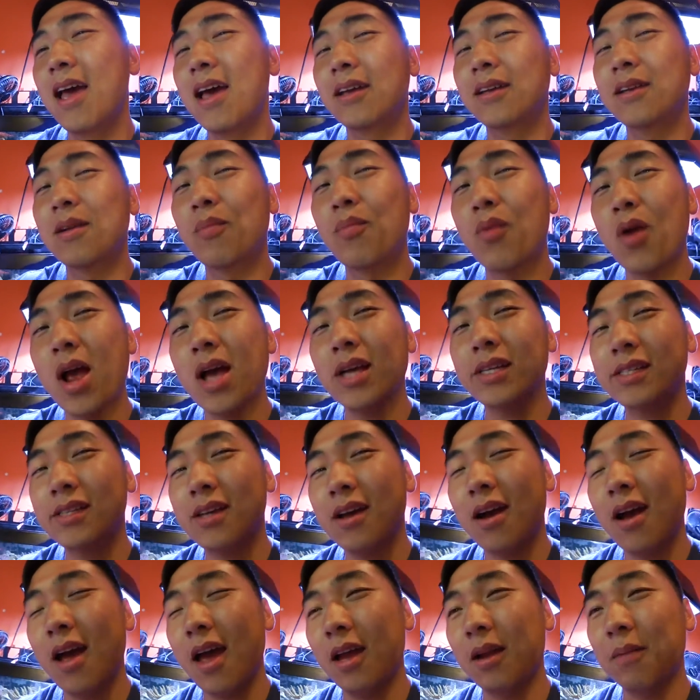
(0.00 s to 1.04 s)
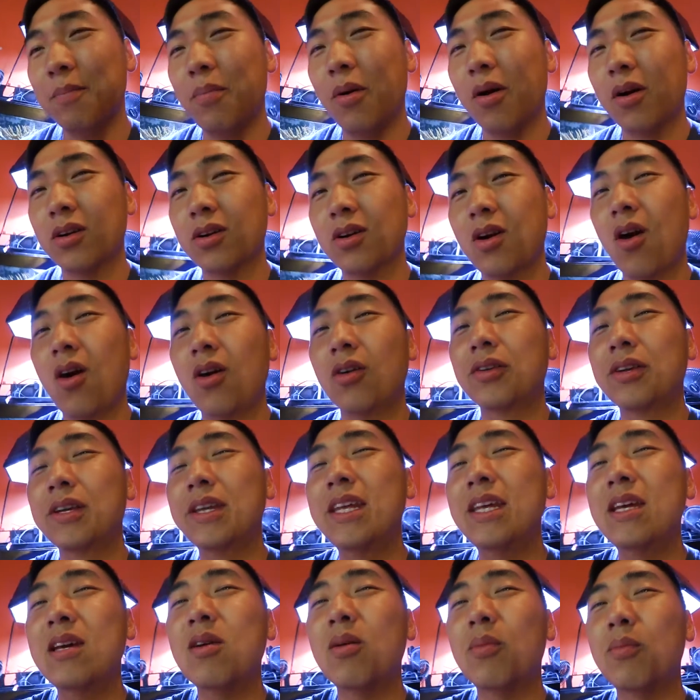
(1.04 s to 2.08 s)
Nebraska at a park called
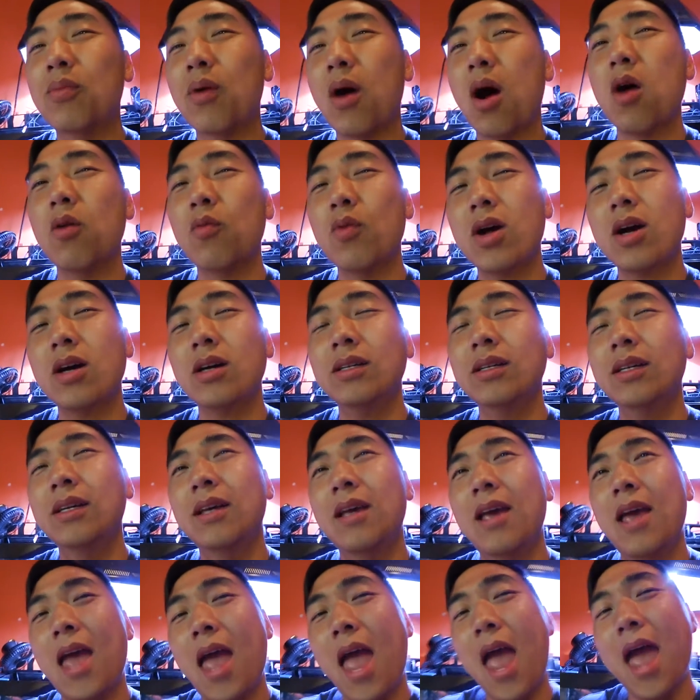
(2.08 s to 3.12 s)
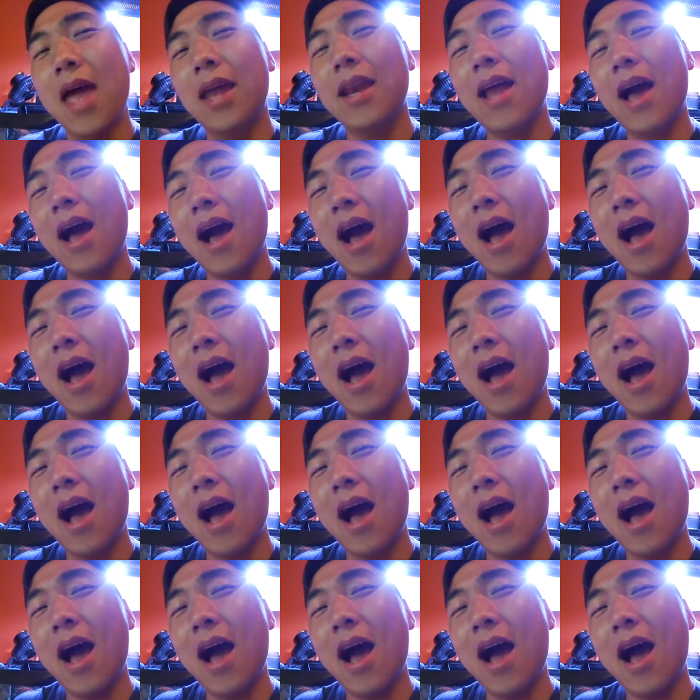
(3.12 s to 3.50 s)
Niobrara. N-I-O-B-R-A-R-A.